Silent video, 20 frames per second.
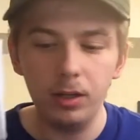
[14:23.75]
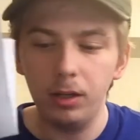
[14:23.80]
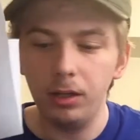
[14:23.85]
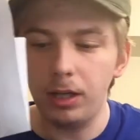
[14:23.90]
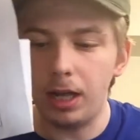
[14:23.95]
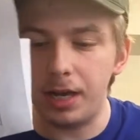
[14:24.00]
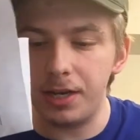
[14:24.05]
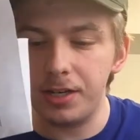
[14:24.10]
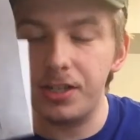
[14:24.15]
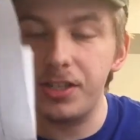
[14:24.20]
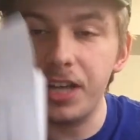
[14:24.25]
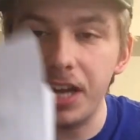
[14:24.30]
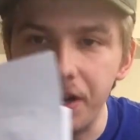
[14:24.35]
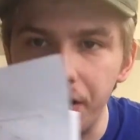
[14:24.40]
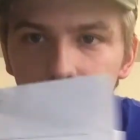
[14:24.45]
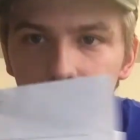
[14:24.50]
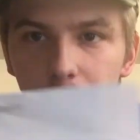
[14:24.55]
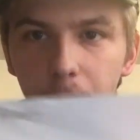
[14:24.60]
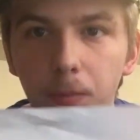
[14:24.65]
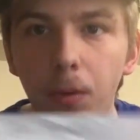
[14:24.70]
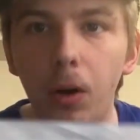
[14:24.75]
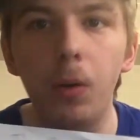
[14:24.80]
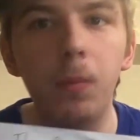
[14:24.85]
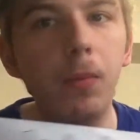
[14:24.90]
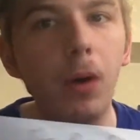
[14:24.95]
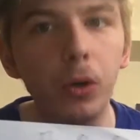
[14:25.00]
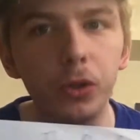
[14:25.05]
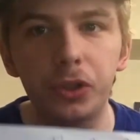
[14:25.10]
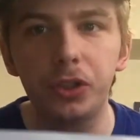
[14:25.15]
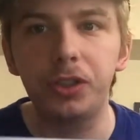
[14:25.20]
A lot of singers,
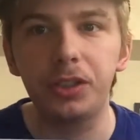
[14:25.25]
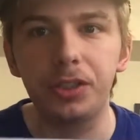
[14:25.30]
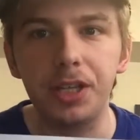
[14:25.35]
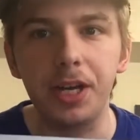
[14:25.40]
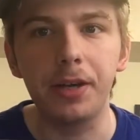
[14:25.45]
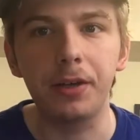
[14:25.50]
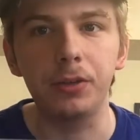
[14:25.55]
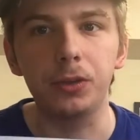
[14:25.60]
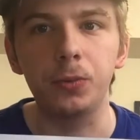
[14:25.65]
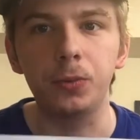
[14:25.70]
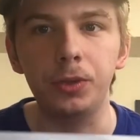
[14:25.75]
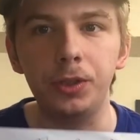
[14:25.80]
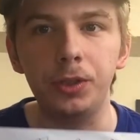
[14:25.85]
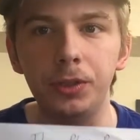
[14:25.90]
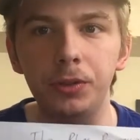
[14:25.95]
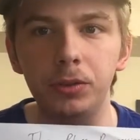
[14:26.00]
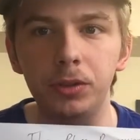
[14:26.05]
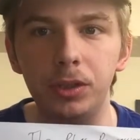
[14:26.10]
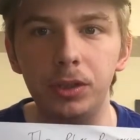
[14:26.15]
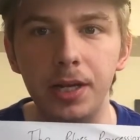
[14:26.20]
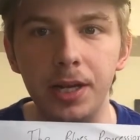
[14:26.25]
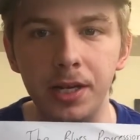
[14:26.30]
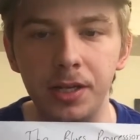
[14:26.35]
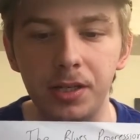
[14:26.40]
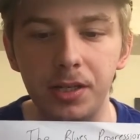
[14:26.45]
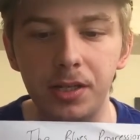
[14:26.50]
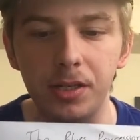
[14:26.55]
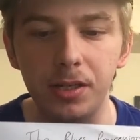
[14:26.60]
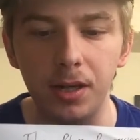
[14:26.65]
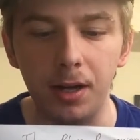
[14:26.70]
most singers will use
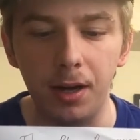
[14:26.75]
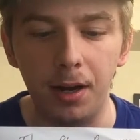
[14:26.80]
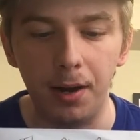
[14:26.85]
this